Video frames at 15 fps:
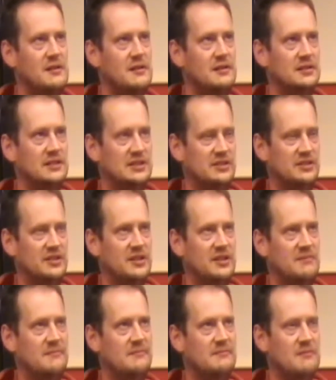and
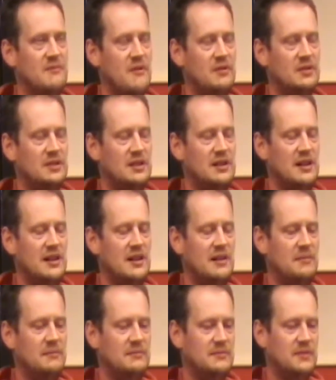other
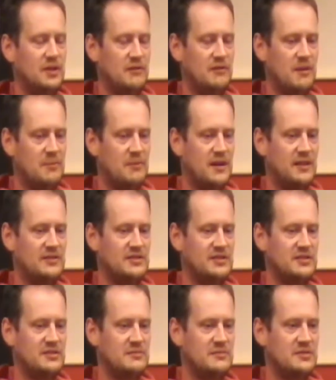operating
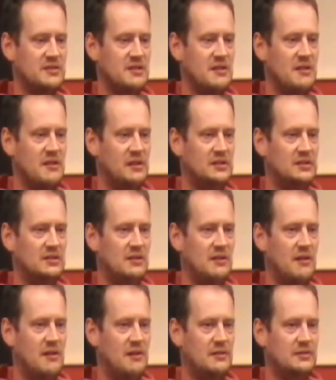systems,
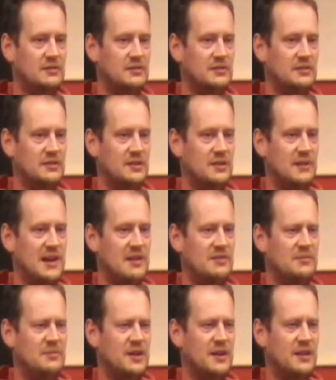you end
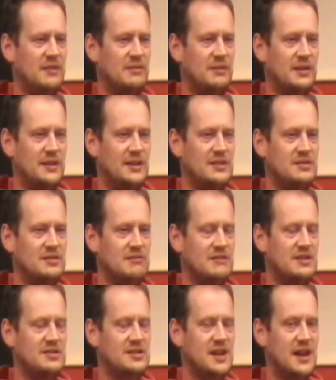up going through at least
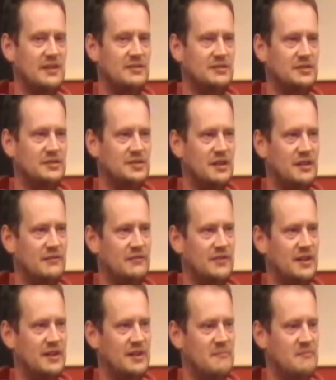3 cycles of
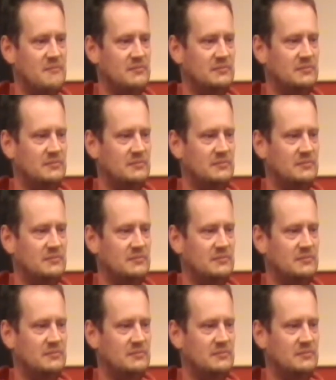an